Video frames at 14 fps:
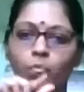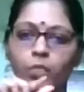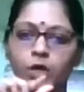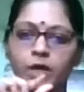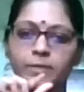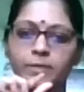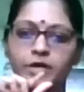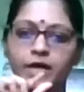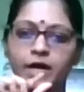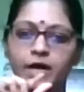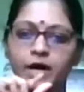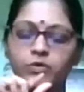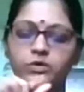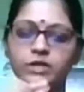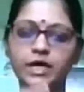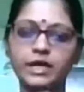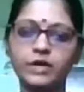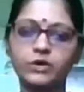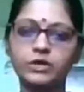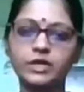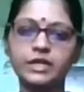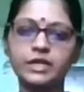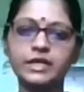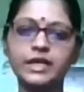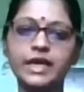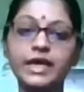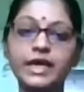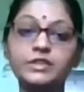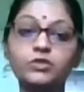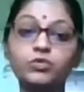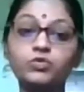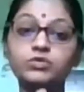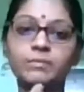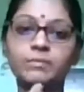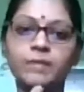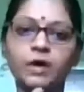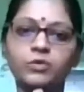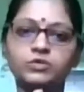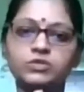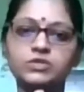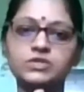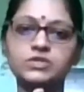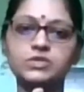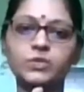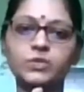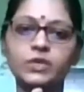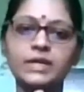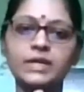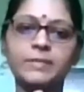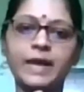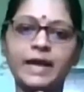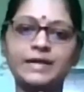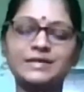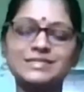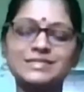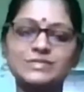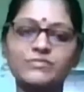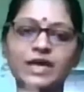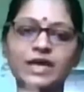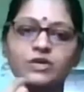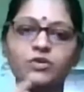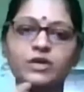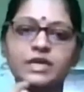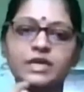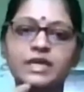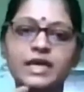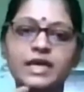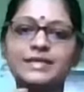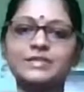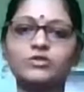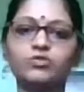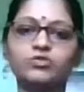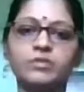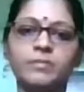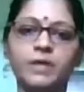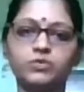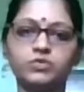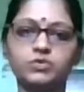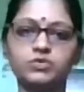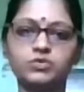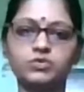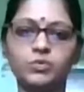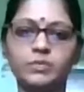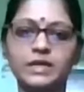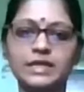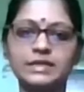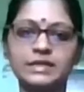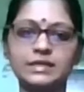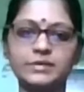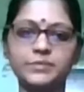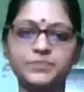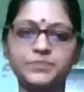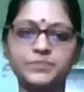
keep your tongue out and inhale through the mouth. This is the only practice where you are inhaling through the mouth. So breathe in